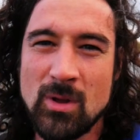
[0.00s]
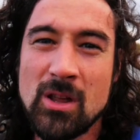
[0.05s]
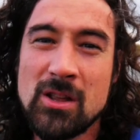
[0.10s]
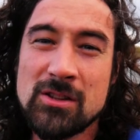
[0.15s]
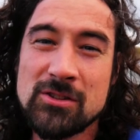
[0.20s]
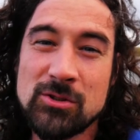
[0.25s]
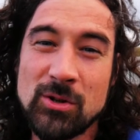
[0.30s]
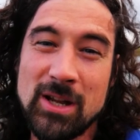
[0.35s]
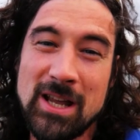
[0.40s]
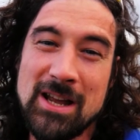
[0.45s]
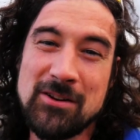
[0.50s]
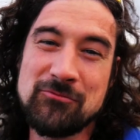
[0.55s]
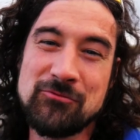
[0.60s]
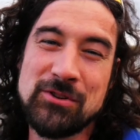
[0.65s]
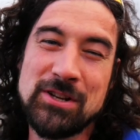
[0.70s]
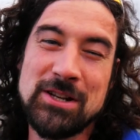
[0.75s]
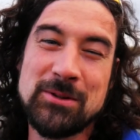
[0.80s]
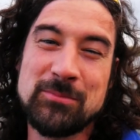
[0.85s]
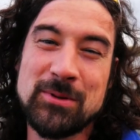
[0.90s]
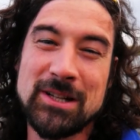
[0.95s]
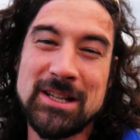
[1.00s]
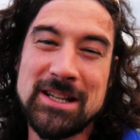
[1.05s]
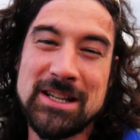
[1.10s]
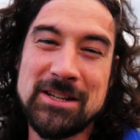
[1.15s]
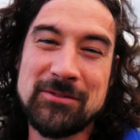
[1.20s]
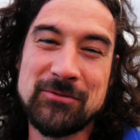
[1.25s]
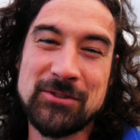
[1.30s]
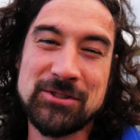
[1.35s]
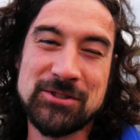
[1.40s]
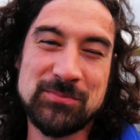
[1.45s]
So I can't really
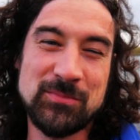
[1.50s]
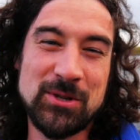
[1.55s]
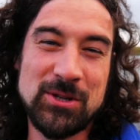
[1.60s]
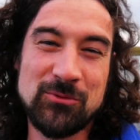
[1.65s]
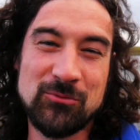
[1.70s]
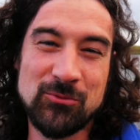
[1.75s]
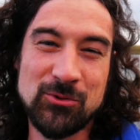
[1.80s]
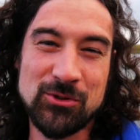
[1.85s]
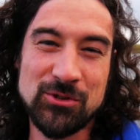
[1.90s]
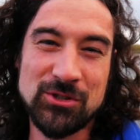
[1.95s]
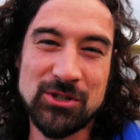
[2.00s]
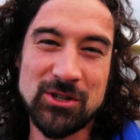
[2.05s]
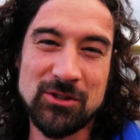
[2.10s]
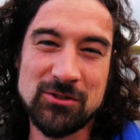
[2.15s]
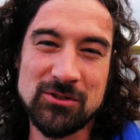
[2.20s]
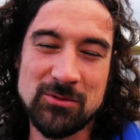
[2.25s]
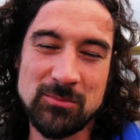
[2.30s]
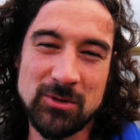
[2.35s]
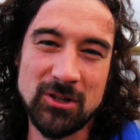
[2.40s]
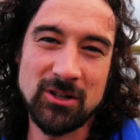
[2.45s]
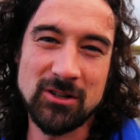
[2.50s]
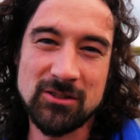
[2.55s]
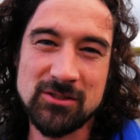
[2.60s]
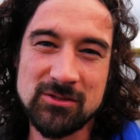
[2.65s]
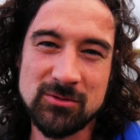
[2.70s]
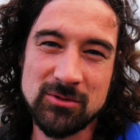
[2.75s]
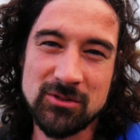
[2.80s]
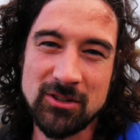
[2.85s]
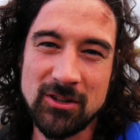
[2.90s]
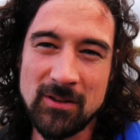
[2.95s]
believe it's been 1 year, to be
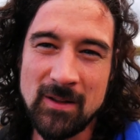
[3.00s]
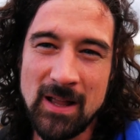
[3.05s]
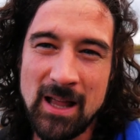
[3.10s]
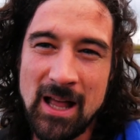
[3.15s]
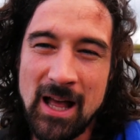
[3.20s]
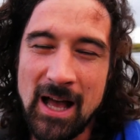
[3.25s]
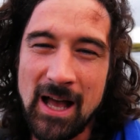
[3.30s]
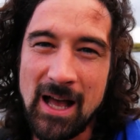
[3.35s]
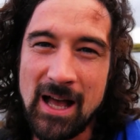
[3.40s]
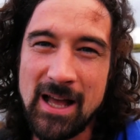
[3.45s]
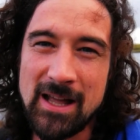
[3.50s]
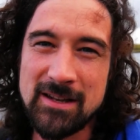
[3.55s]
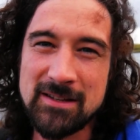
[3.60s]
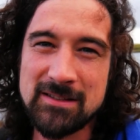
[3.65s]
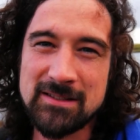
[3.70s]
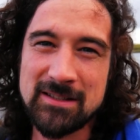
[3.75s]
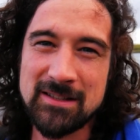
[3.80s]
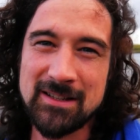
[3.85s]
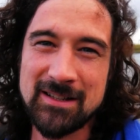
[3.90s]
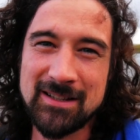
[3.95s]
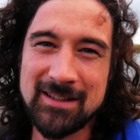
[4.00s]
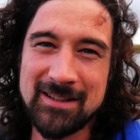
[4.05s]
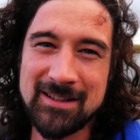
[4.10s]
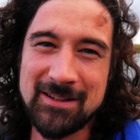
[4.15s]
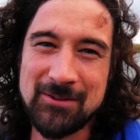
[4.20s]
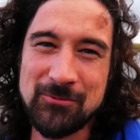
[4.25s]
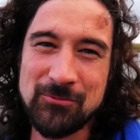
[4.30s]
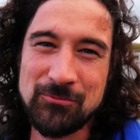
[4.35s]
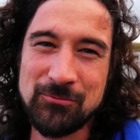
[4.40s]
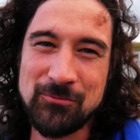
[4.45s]
honest with you. And
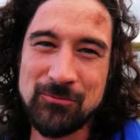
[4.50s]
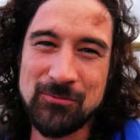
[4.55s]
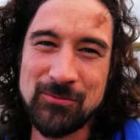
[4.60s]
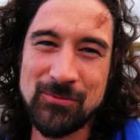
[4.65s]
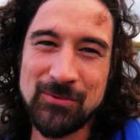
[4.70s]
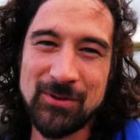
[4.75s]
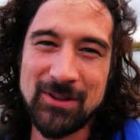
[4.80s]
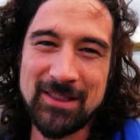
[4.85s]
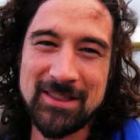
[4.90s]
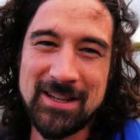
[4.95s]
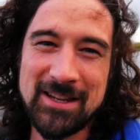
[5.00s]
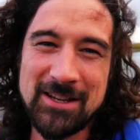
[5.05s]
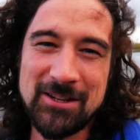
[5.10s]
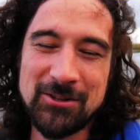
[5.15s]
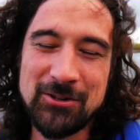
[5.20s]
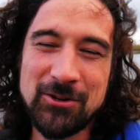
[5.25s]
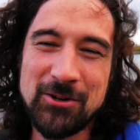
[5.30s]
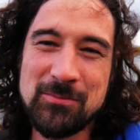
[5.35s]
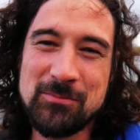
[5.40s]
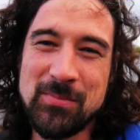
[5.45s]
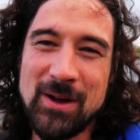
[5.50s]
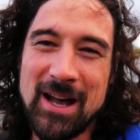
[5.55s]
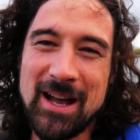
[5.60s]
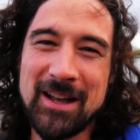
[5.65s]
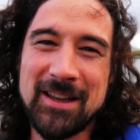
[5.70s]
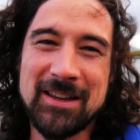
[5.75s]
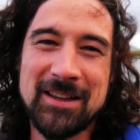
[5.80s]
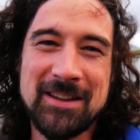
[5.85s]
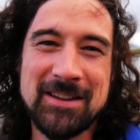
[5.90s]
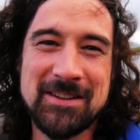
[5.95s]
looking
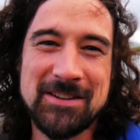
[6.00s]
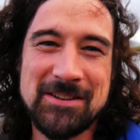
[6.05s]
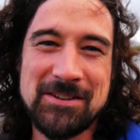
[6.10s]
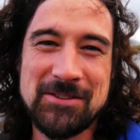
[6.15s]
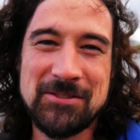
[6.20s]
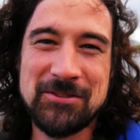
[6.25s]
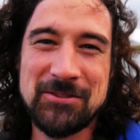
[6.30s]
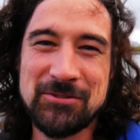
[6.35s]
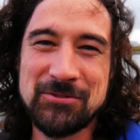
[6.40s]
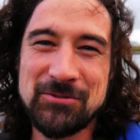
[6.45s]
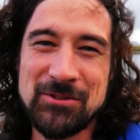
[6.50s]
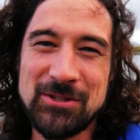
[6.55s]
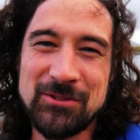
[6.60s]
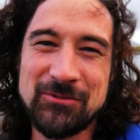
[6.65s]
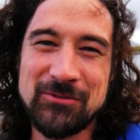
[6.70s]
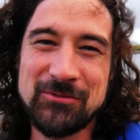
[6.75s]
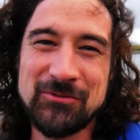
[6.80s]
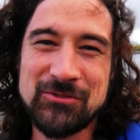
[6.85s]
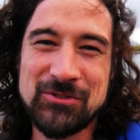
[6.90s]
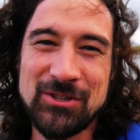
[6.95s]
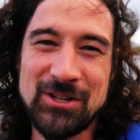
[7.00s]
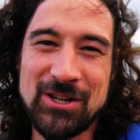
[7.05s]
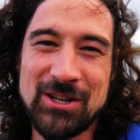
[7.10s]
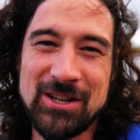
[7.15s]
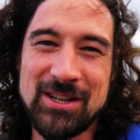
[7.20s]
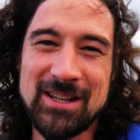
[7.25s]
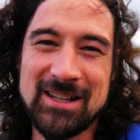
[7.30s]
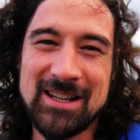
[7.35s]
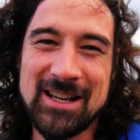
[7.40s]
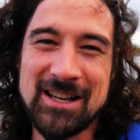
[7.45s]
back on the 12th of
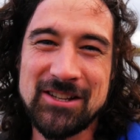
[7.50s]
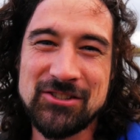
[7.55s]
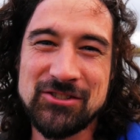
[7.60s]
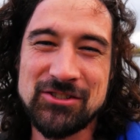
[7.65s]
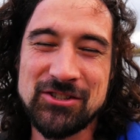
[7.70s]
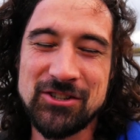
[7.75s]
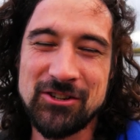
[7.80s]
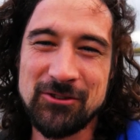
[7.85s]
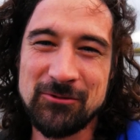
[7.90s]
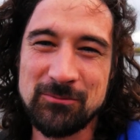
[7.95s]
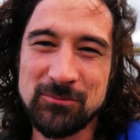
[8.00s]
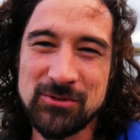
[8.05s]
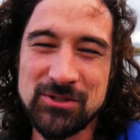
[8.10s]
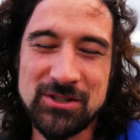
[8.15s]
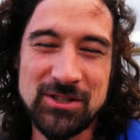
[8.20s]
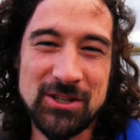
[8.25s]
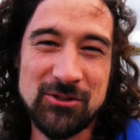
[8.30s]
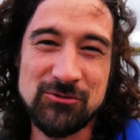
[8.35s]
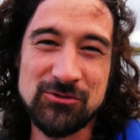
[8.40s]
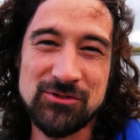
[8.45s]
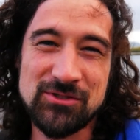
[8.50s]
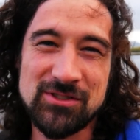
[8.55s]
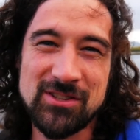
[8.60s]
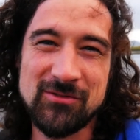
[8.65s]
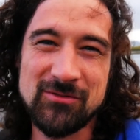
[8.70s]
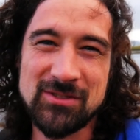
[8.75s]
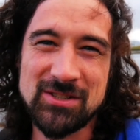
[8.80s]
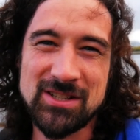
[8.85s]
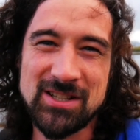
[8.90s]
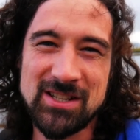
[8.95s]
July last year,
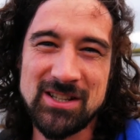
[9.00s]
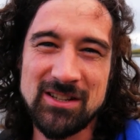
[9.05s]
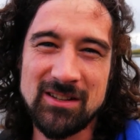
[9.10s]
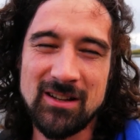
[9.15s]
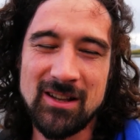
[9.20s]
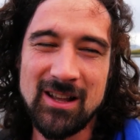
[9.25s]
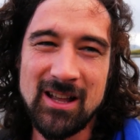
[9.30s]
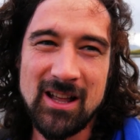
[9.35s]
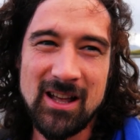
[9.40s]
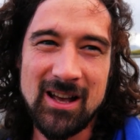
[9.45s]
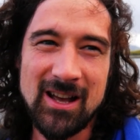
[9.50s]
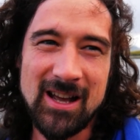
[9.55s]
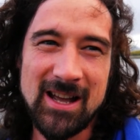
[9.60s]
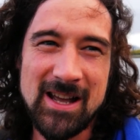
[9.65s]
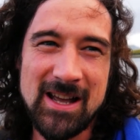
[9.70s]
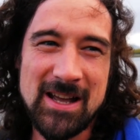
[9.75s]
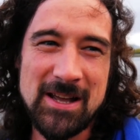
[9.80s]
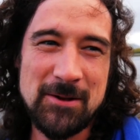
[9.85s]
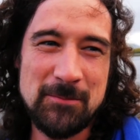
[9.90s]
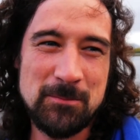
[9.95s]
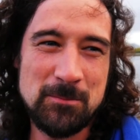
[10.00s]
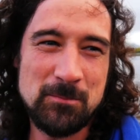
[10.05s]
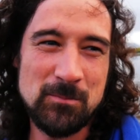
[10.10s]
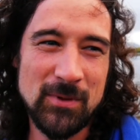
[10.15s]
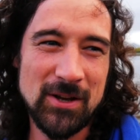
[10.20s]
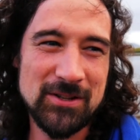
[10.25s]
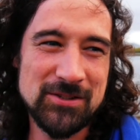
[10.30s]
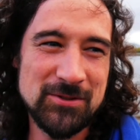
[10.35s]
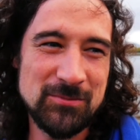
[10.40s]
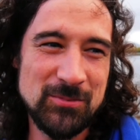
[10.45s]
2017,
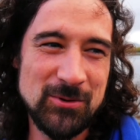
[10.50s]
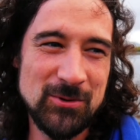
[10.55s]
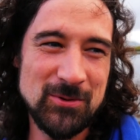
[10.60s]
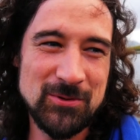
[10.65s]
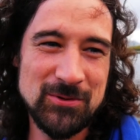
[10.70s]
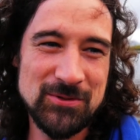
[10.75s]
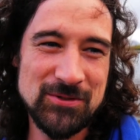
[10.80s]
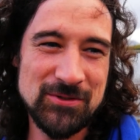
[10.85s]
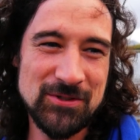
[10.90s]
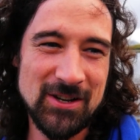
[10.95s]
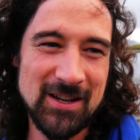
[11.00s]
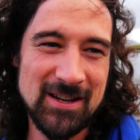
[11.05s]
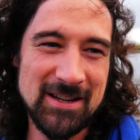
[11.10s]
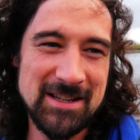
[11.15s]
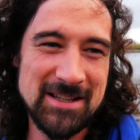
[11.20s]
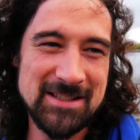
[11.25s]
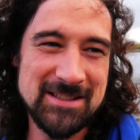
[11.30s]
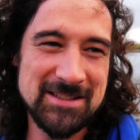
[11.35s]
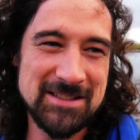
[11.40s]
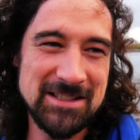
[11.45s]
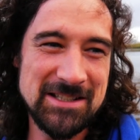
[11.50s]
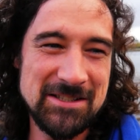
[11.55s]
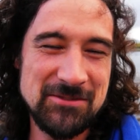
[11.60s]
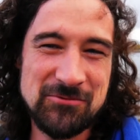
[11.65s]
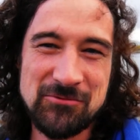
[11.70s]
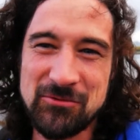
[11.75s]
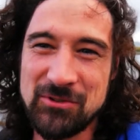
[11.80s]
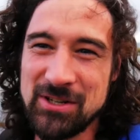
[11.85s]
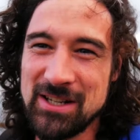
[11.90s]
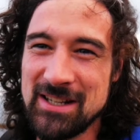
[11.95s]
I suppose I
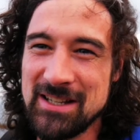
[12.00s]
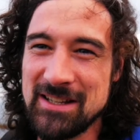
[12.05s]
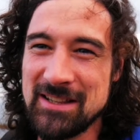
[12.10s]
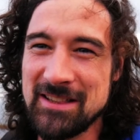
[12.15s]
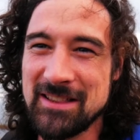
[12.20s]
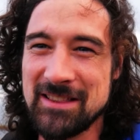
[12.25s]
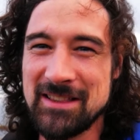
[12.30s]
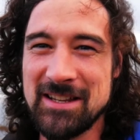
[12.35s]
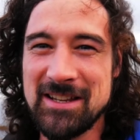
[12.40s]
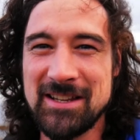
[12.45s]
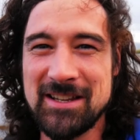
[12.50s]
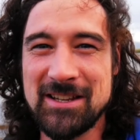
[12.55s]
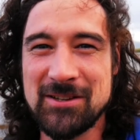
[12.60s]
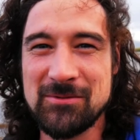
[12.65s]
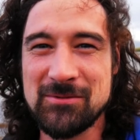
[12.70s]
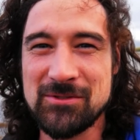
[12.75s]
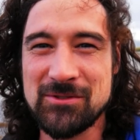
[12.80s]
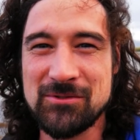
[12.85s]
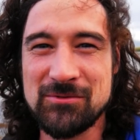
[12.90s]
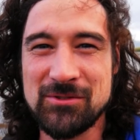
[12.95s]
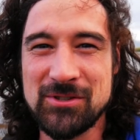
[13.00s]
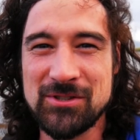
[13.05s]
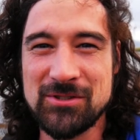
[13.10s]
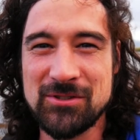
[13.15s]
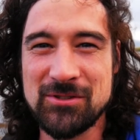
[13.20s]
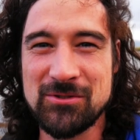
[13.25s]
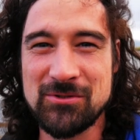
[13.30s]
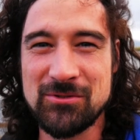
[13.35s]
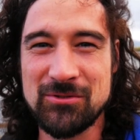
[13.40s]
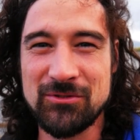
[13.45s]
didn't really think it was going to
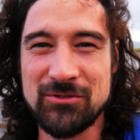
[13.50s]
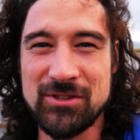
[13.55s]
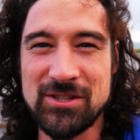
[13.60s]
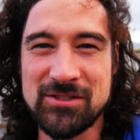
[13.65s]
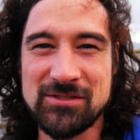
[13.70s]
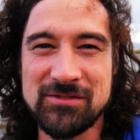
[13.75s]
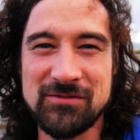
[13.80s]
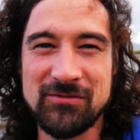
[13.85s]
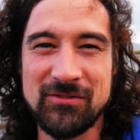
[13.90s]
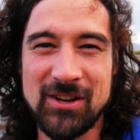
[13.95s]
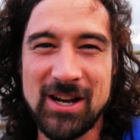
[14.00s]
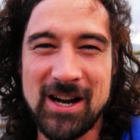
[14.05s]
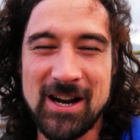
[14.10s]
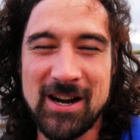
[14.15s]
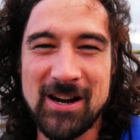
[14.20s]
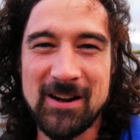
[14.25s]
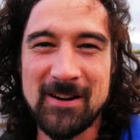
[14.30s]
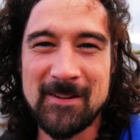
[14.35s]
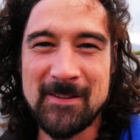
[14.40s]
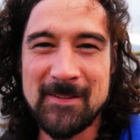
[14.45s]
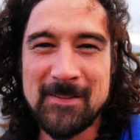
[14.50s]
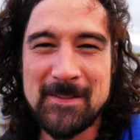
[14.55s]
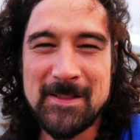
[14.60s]
go this far.